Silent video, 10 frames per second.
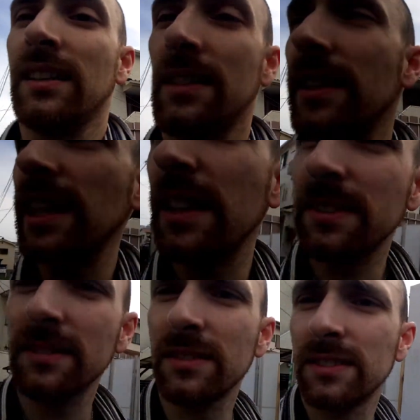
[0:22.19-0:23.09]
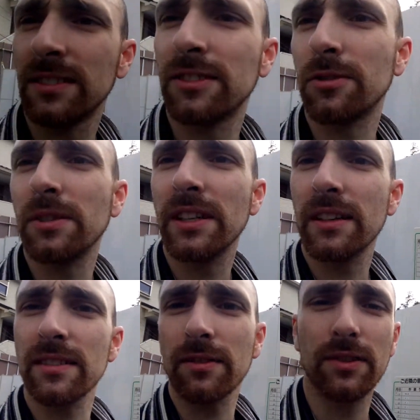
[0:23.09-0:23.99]
Yeah, 3
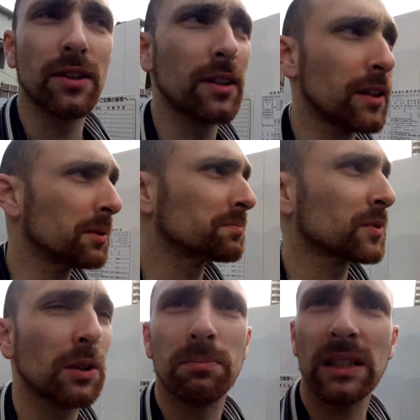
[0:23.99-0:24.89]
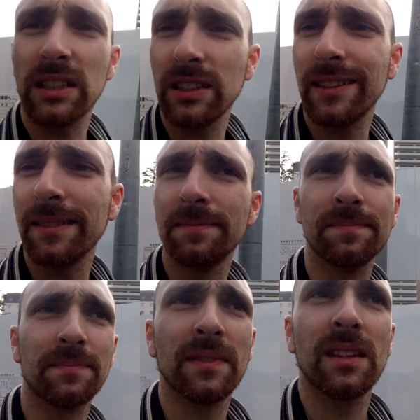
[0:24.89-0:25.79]
years after, come back here
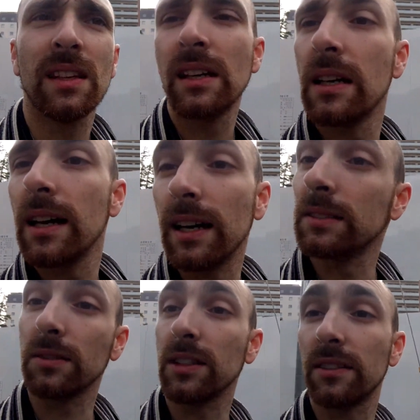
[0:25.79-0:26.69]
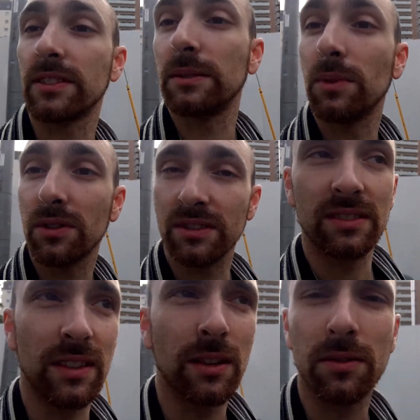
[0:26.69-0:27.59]
and don't have anymore
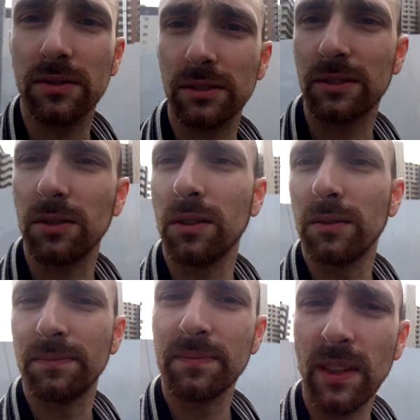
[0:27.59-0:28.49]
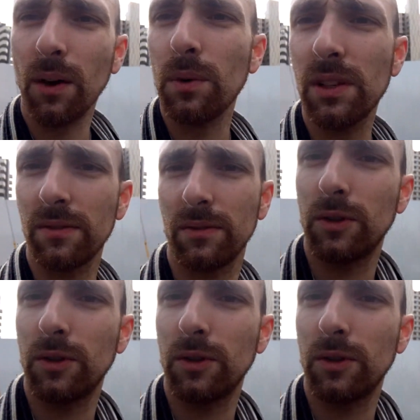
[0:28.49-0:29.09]
this house. So I will